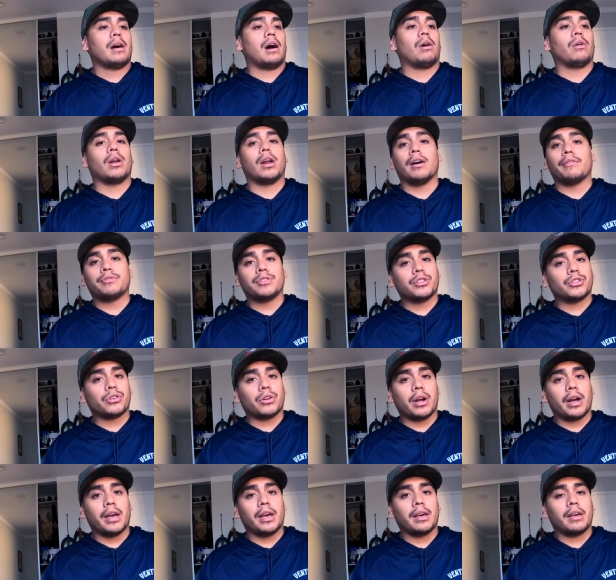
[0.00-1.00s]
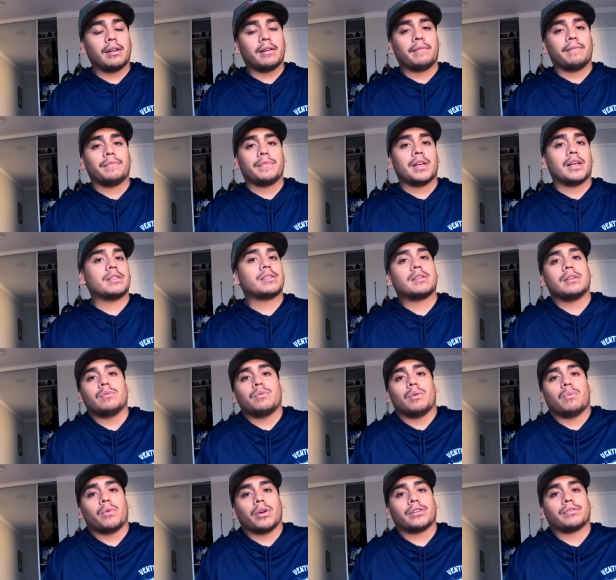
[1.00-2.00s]
I'd love to try it and see
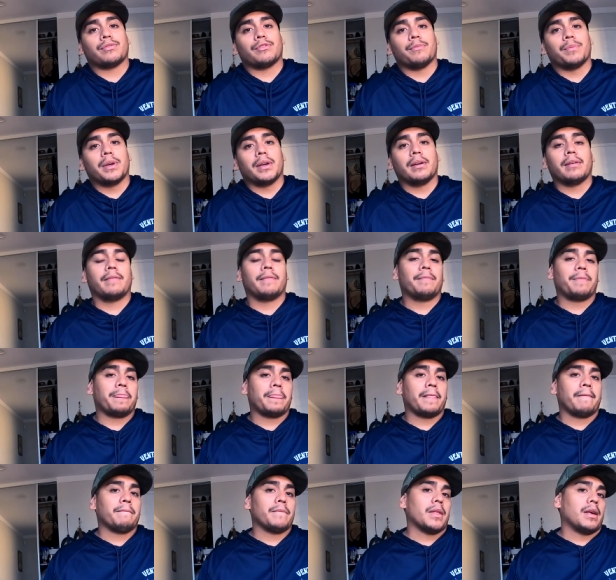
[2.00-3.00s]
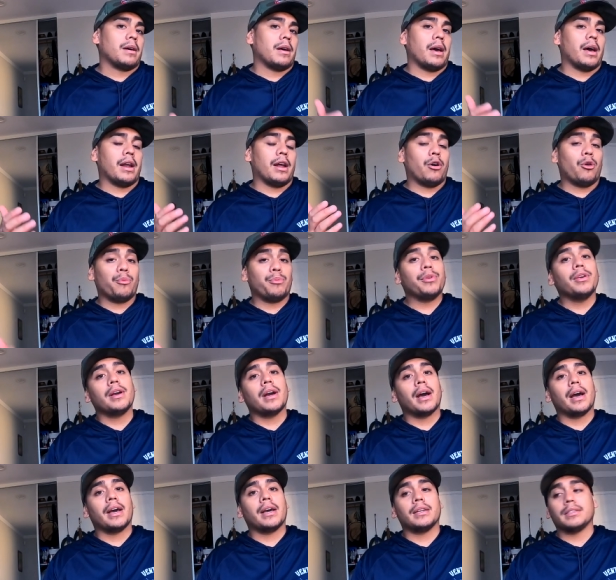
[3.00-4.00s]
what works for me and I hope you
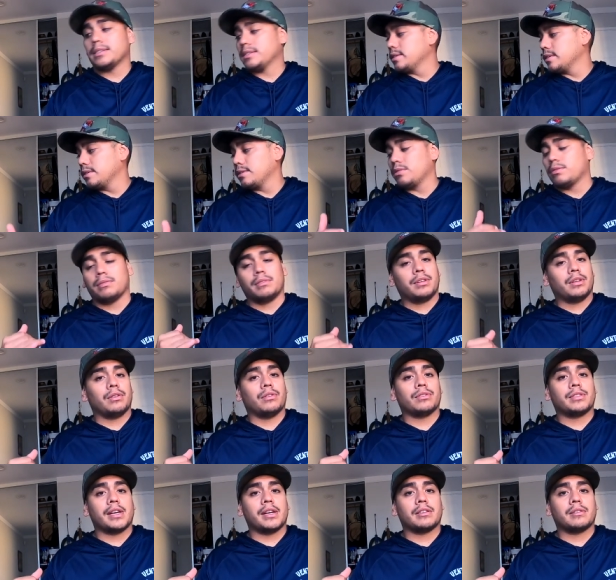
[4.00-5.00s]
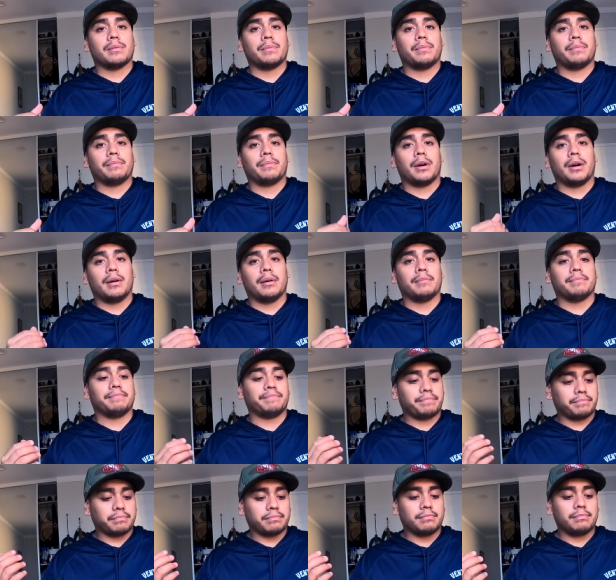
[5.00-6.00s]
guys you know take some um,
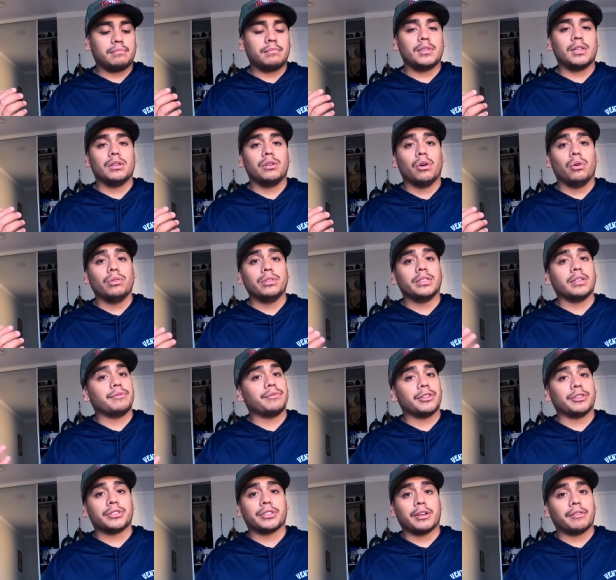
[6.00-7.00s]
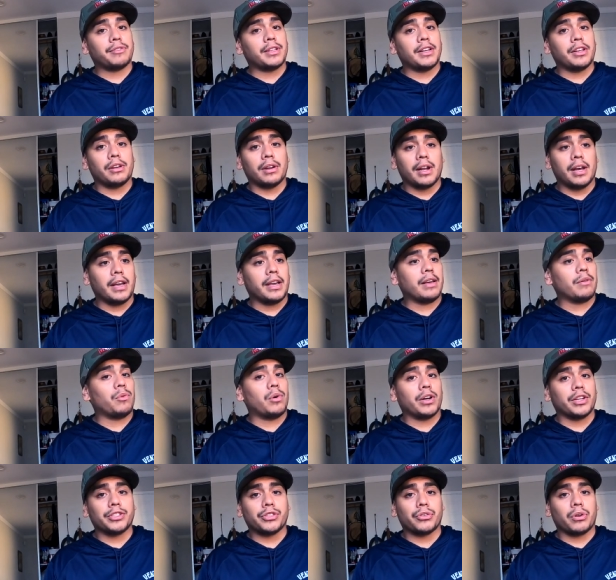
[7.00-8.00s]
notes if there's stuff that you like and
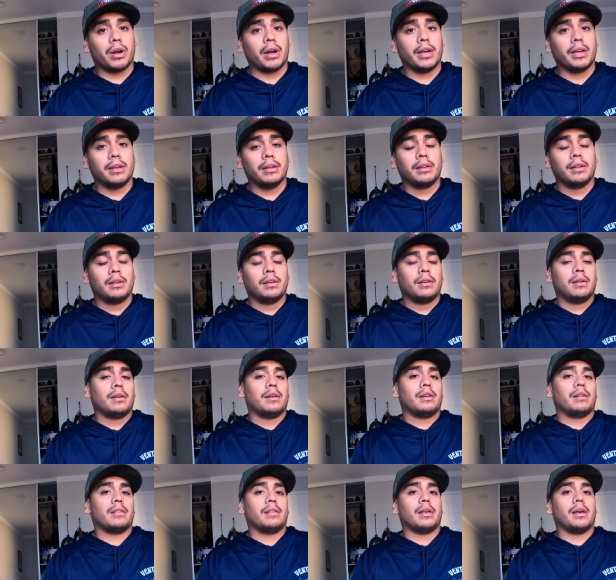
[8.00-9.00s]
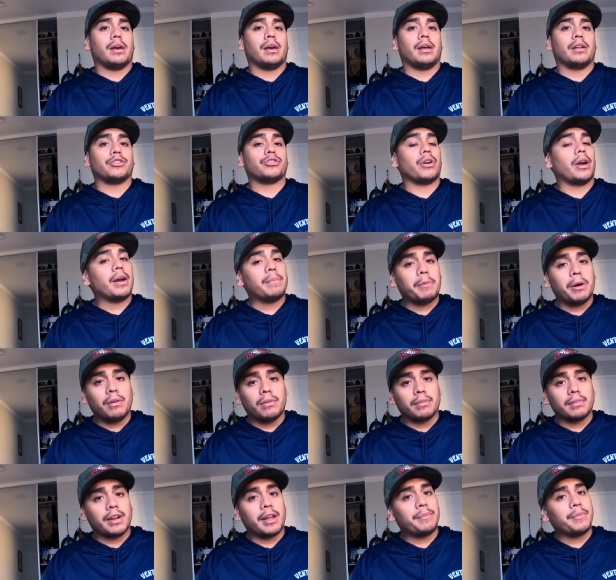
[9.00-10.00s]
want to try then try them
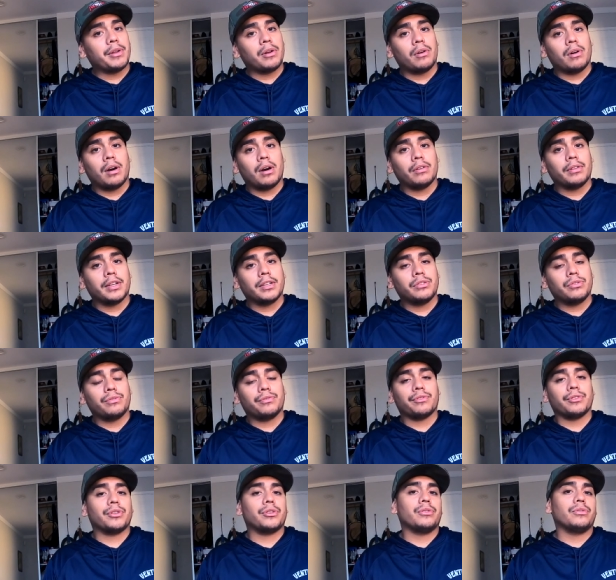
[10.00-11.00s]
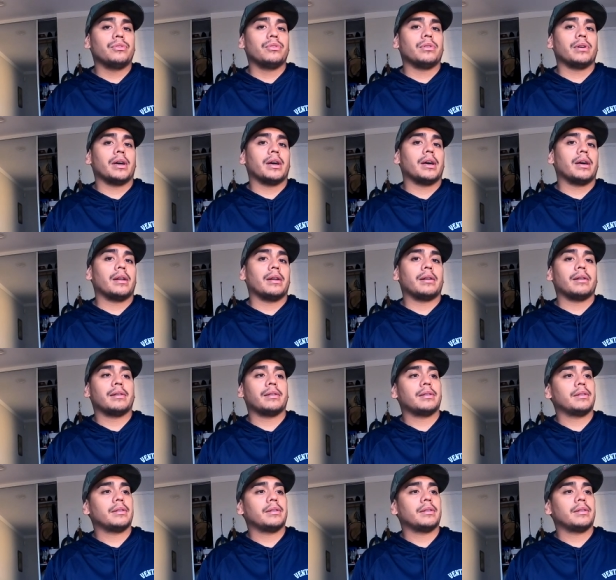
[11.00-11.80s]
out let me know how they do for you and